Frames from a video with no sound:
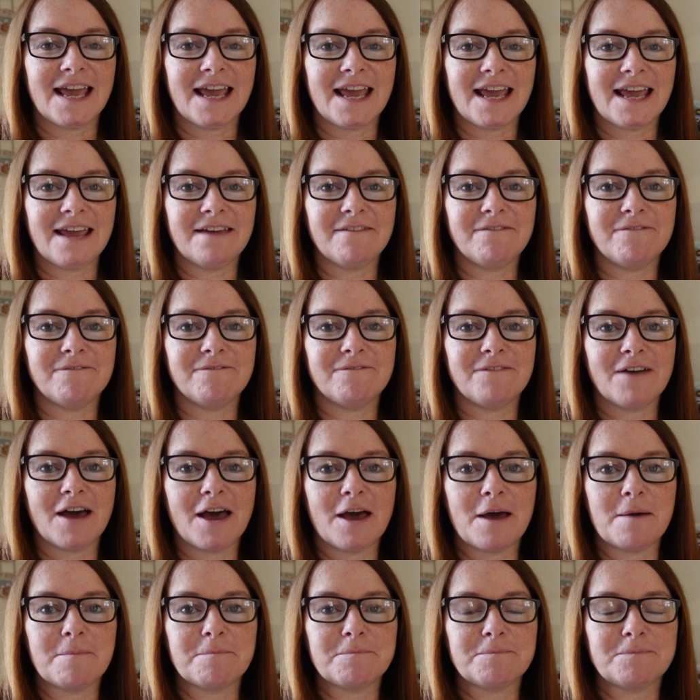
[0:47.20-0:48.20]
If
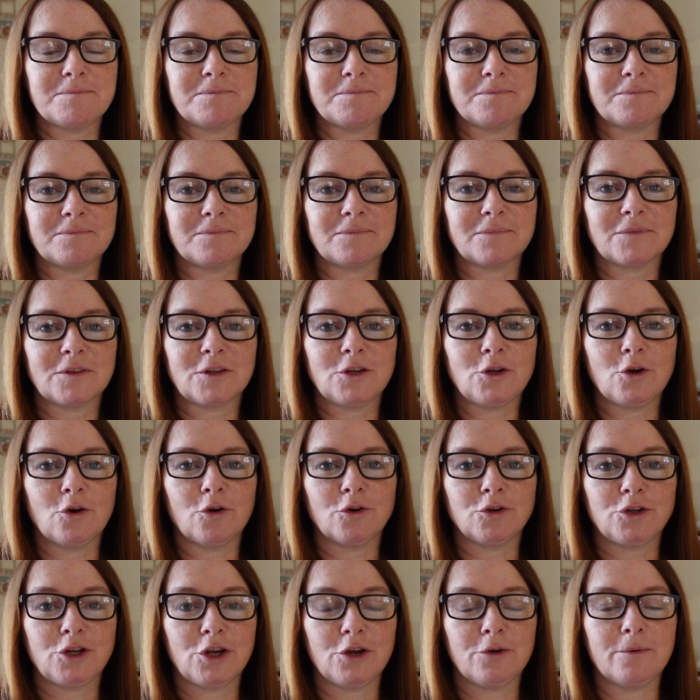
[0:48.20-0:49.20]

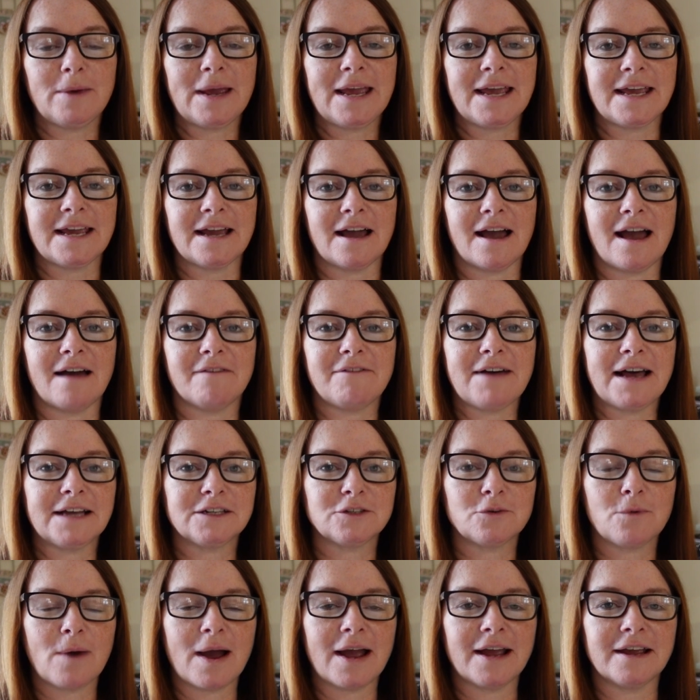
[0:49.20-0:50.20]
you're new here, I've
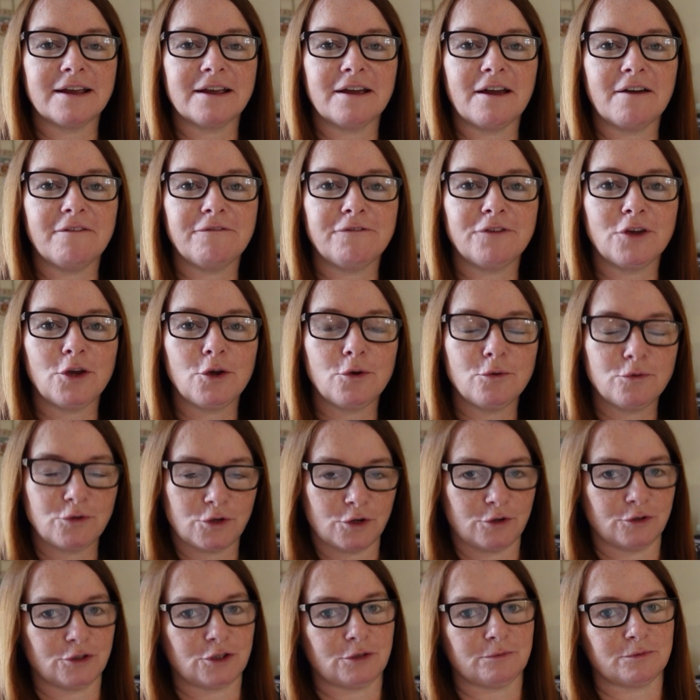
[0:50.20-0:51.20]
had quite a few
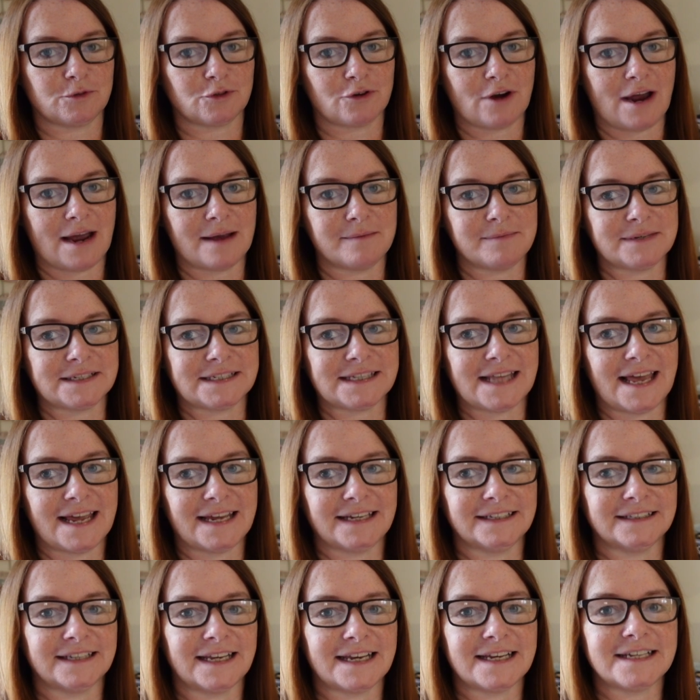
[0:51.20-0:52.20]
new subscribers
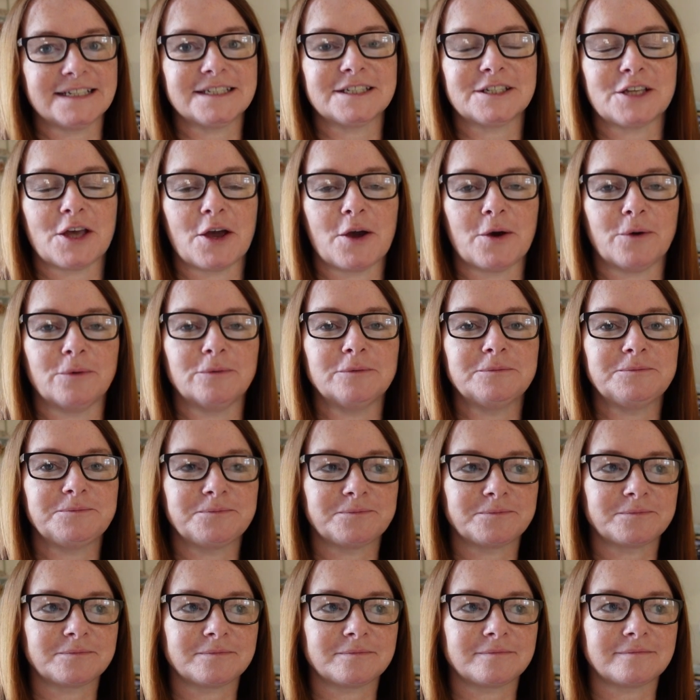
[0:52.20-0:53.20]
lately, so
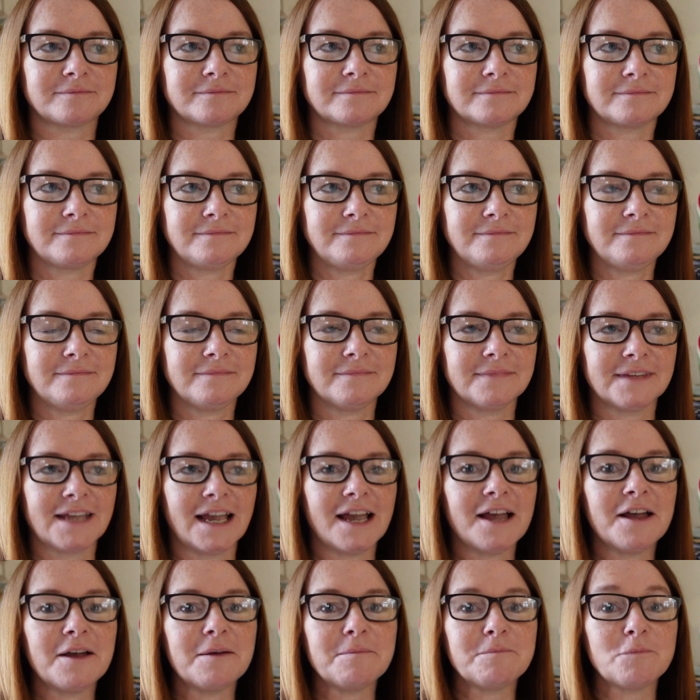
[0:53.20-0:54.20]

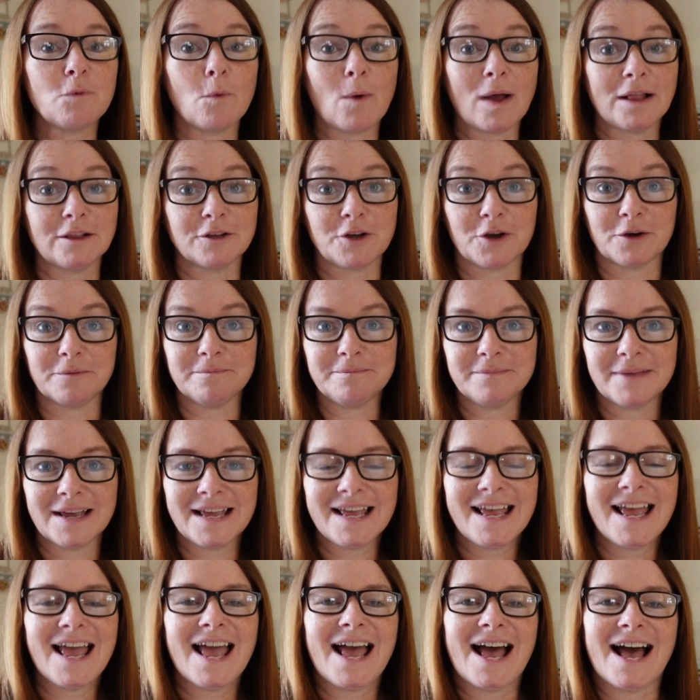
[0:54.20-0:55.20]
welcome
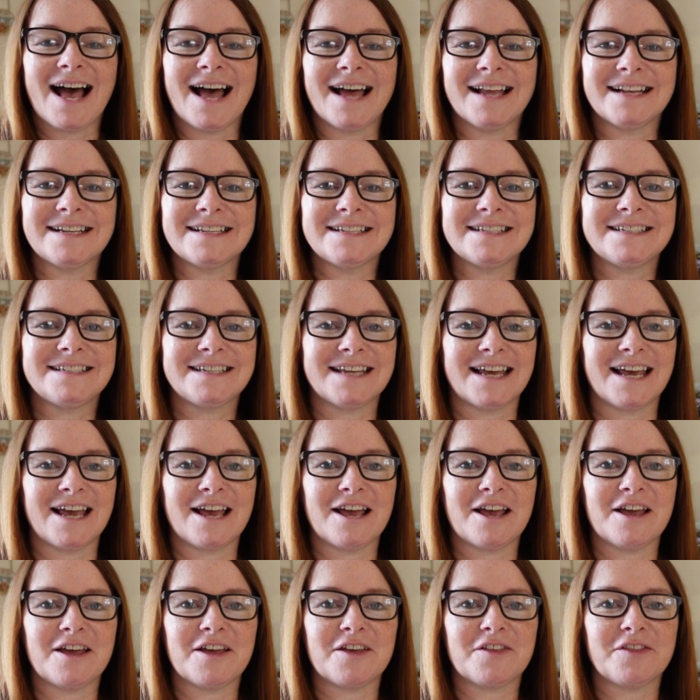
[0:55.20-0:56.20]
and
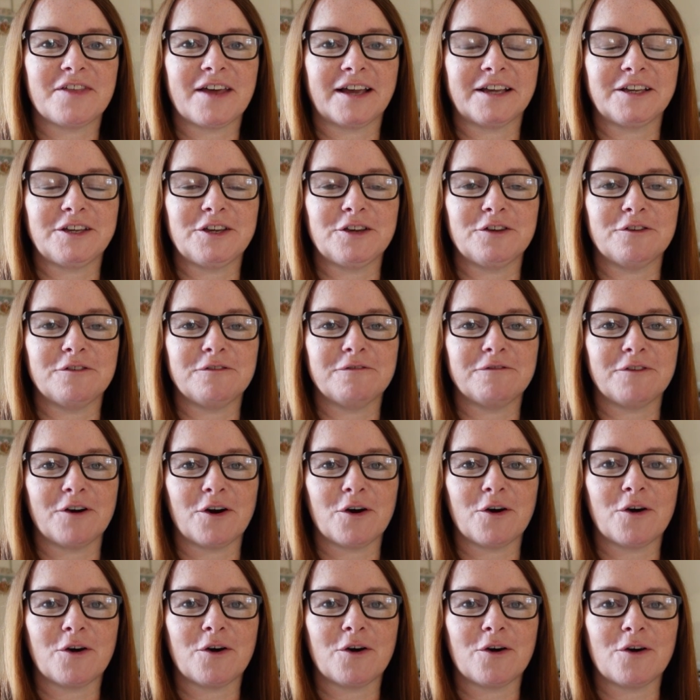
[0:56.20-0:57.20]
thank you
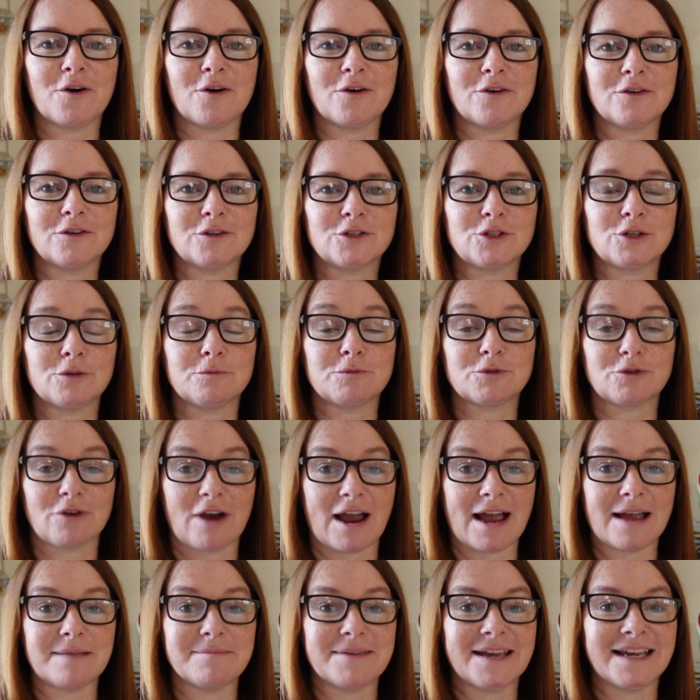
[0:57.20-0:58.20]
for
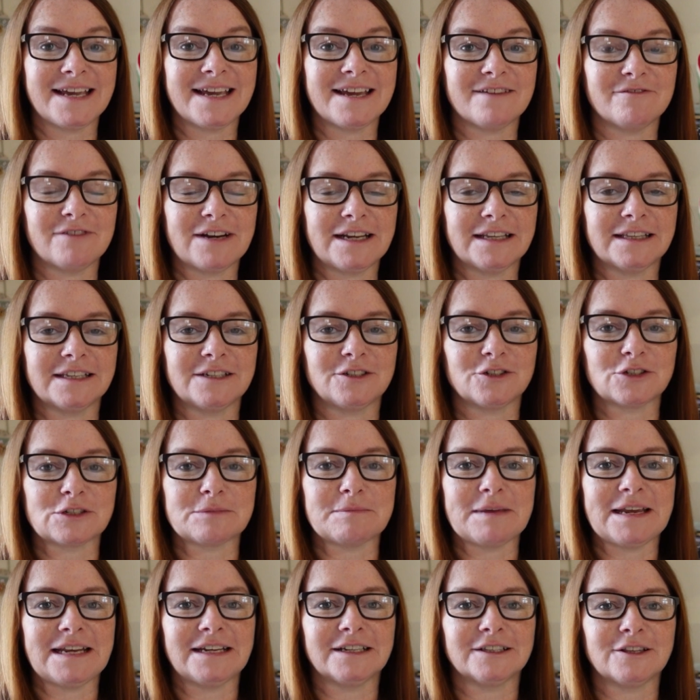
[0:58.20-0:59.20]
subscribing. It really does
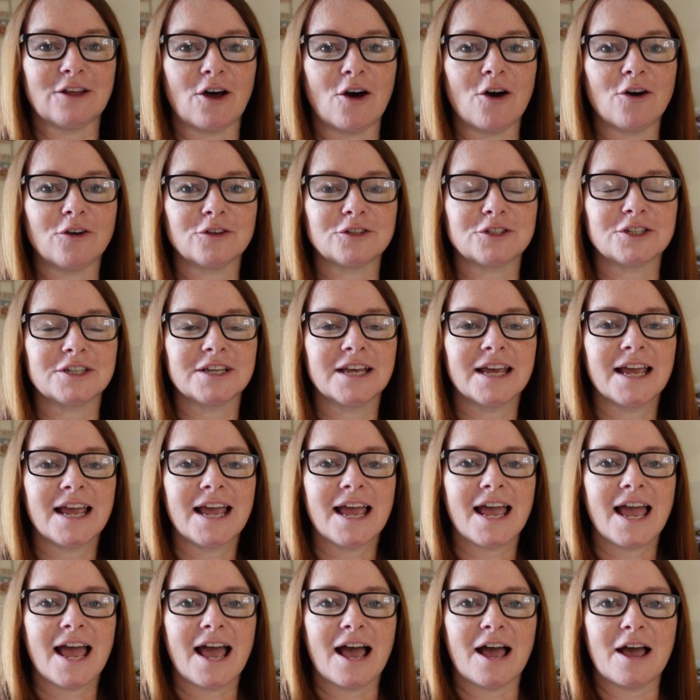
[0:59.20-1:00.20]
mean a lot.
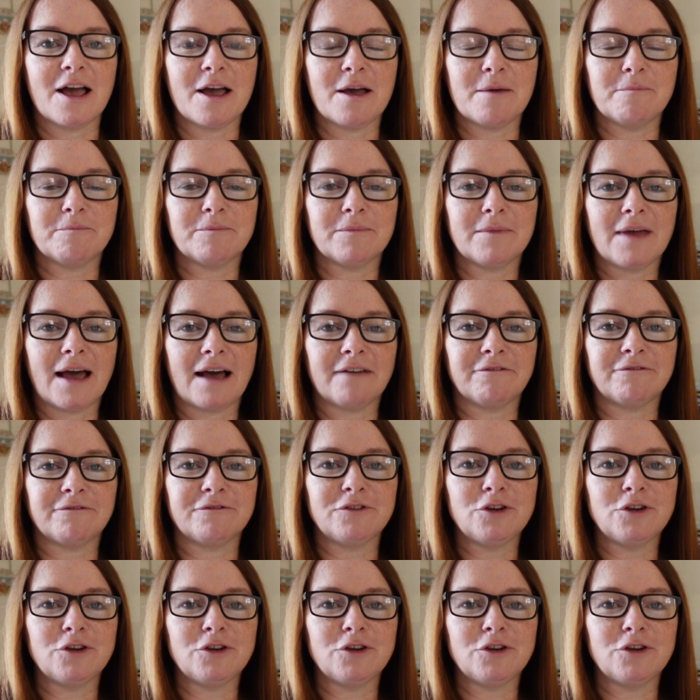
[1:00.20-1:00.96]
I've